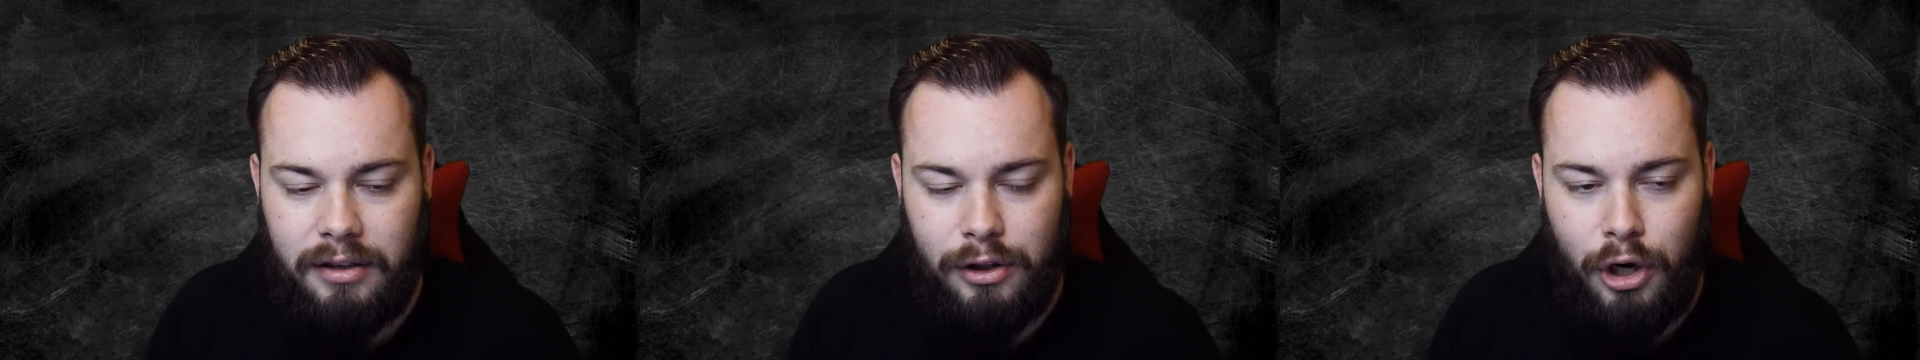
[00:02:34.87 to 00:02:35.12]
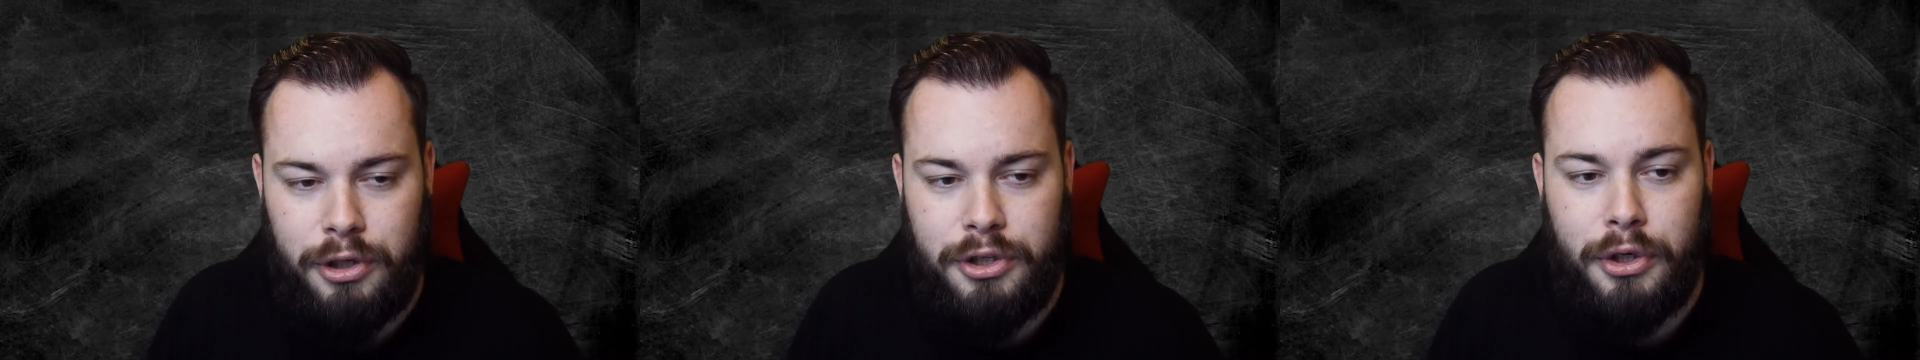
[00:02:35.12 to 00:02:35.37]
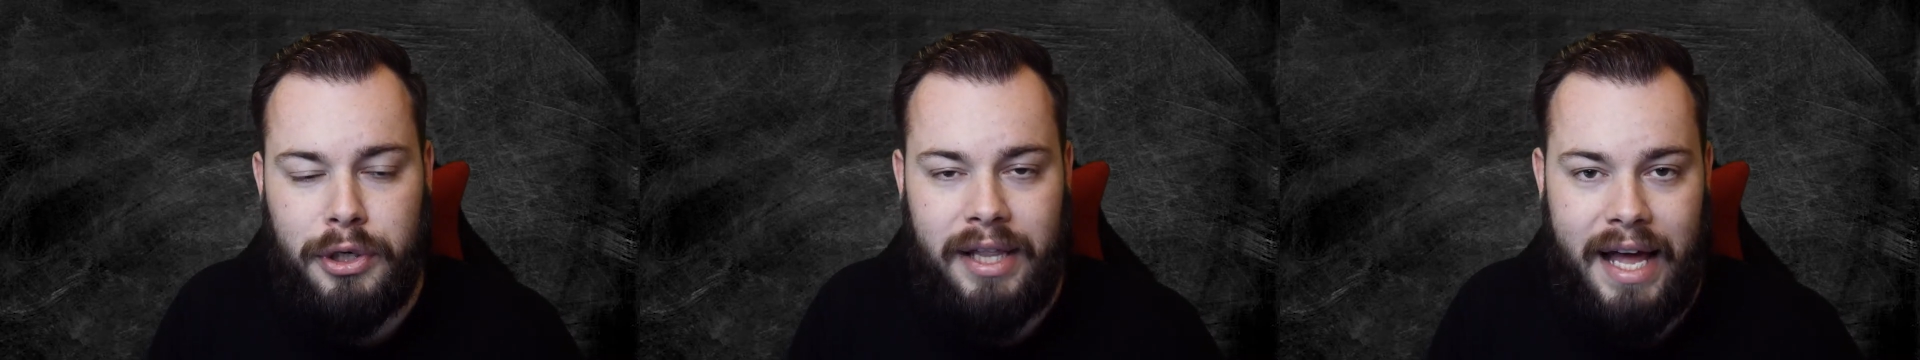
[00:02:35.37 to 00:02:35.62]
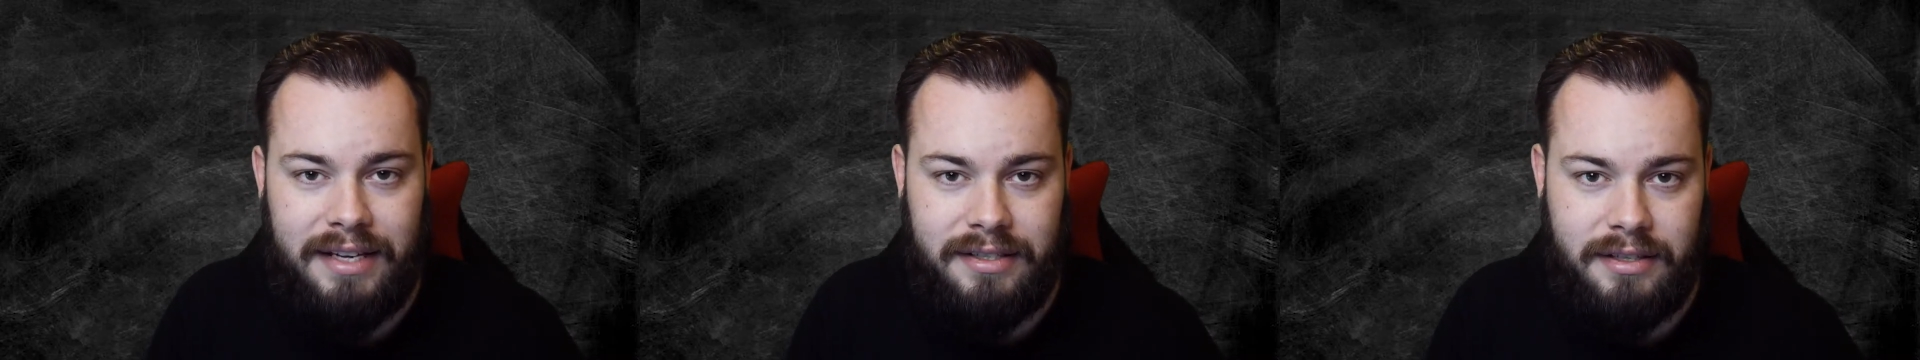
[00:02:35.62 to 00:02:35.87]
larger
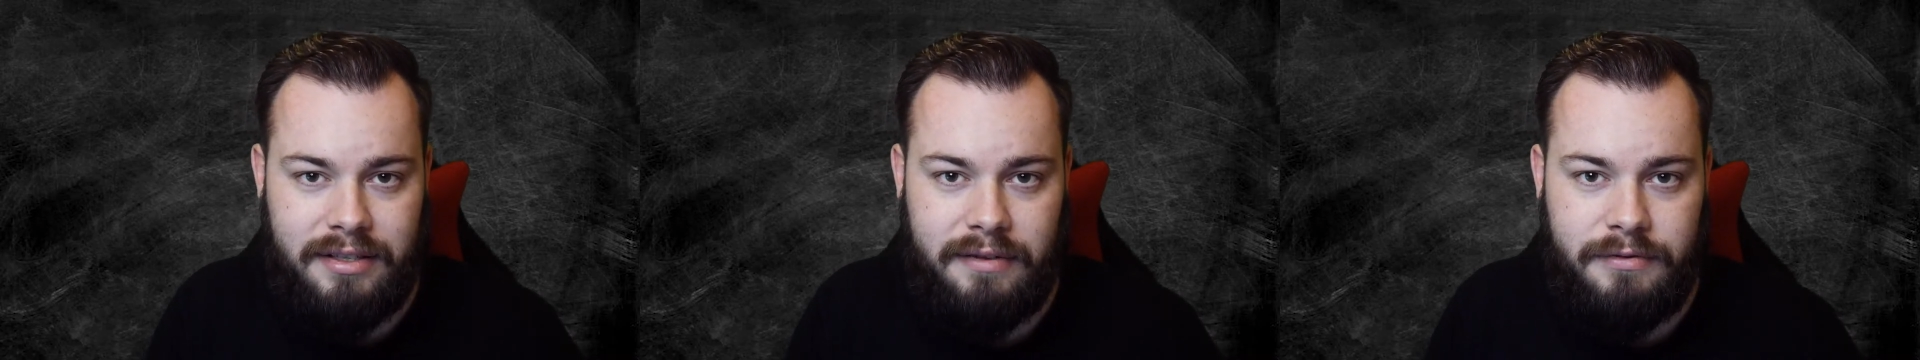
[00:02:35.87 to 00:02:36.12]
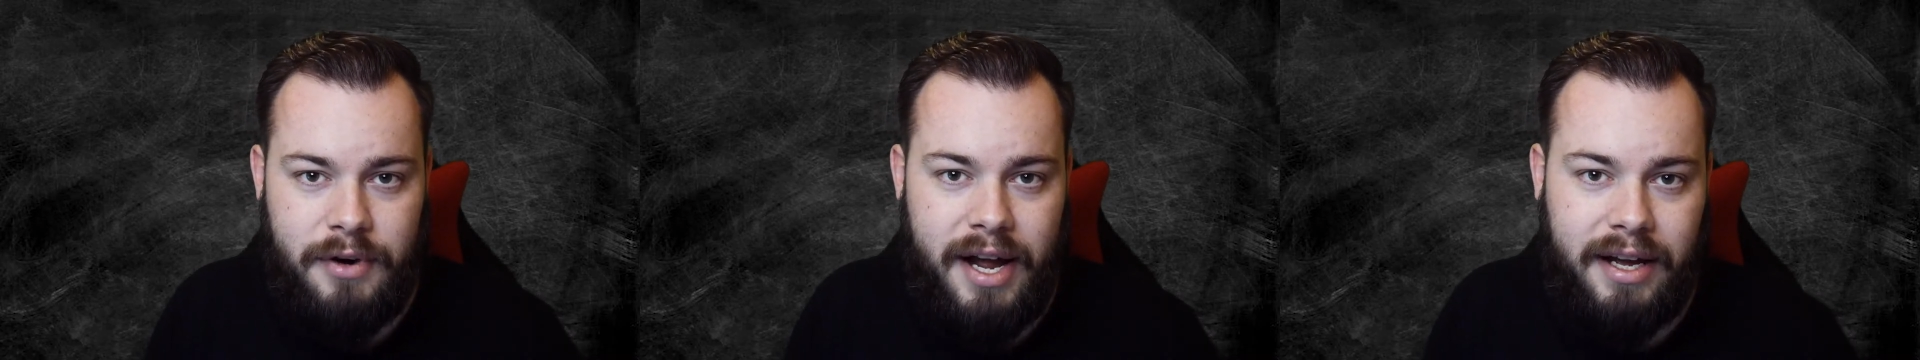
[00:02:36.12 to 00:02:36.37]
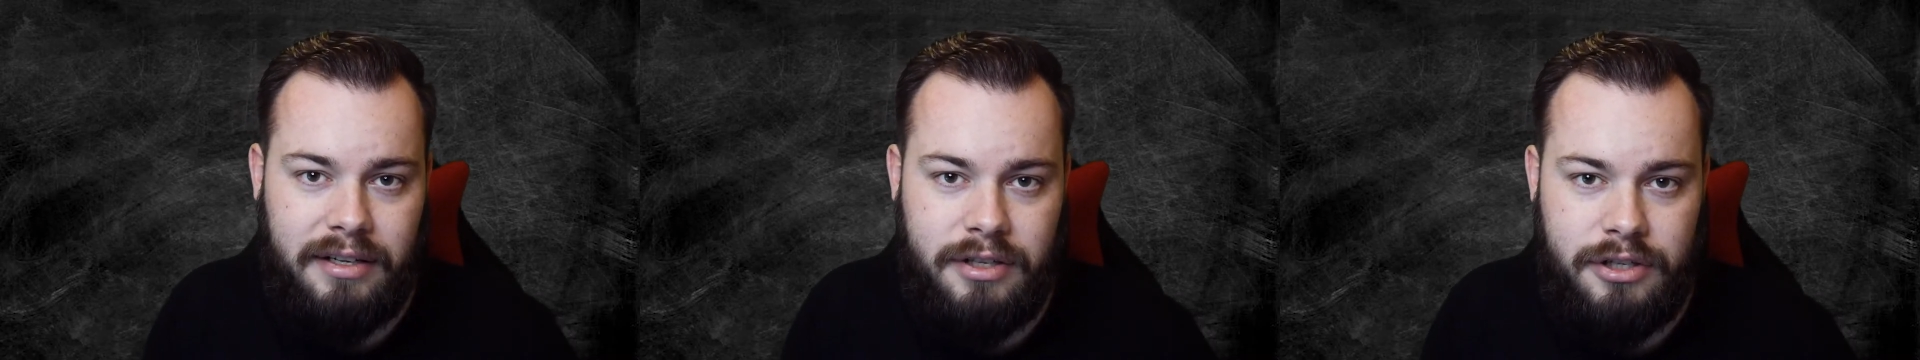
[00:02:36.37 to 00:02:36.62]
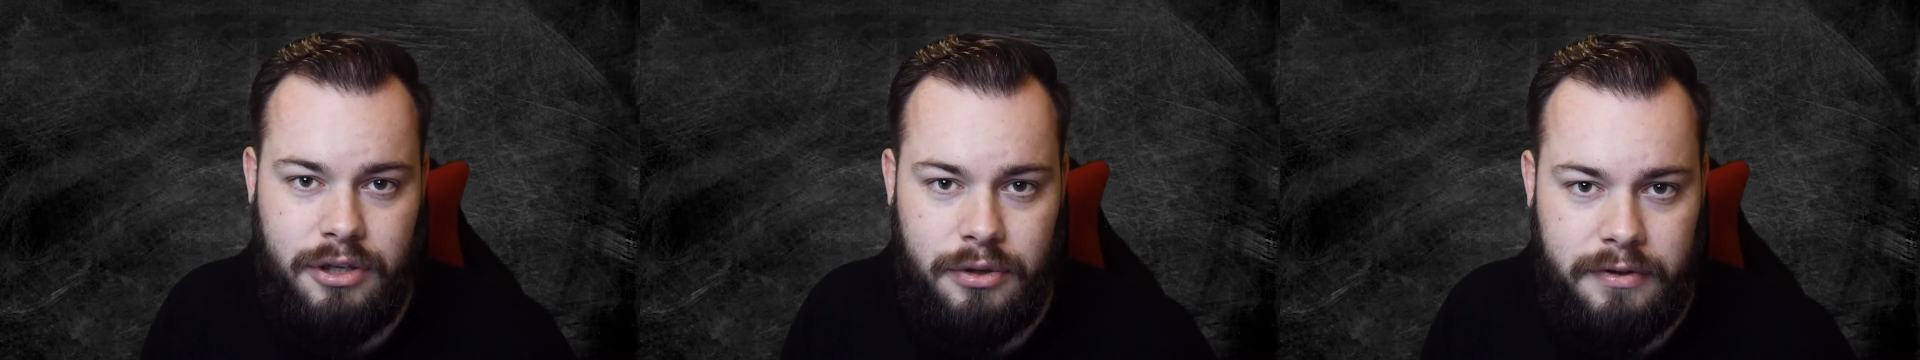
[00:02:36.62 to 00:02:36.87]
classes of dragon
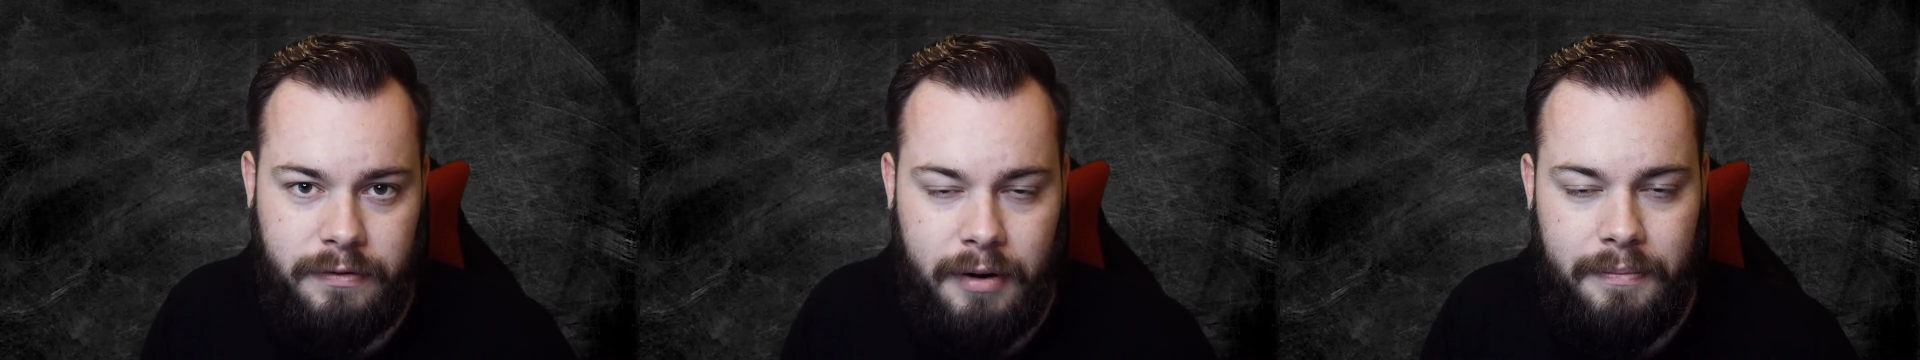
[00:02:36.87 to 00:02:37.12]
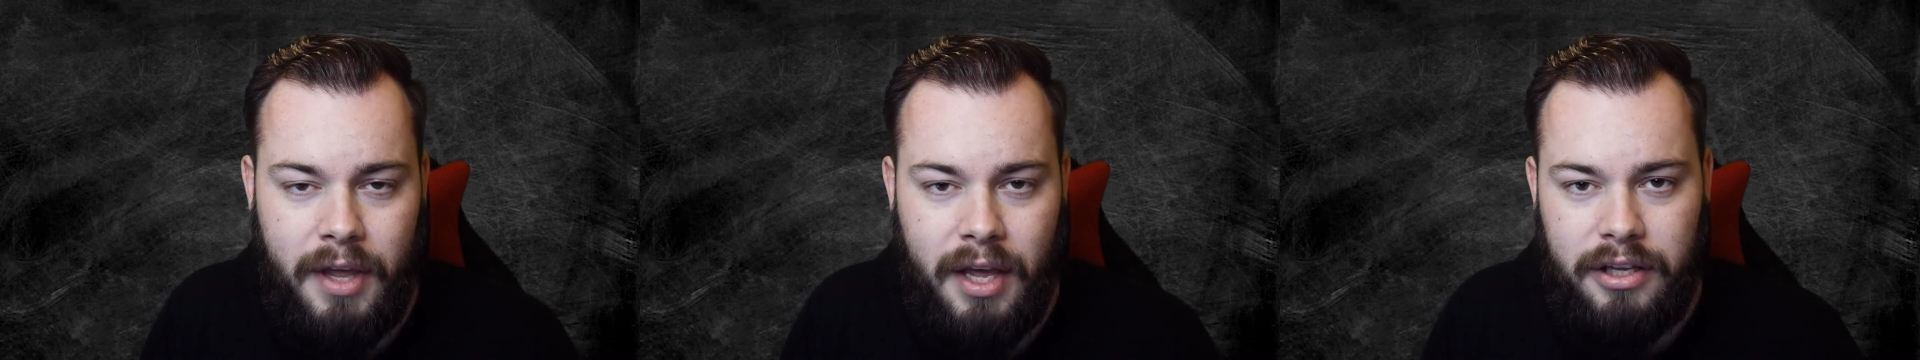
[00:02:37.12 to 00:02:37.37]
to choose from.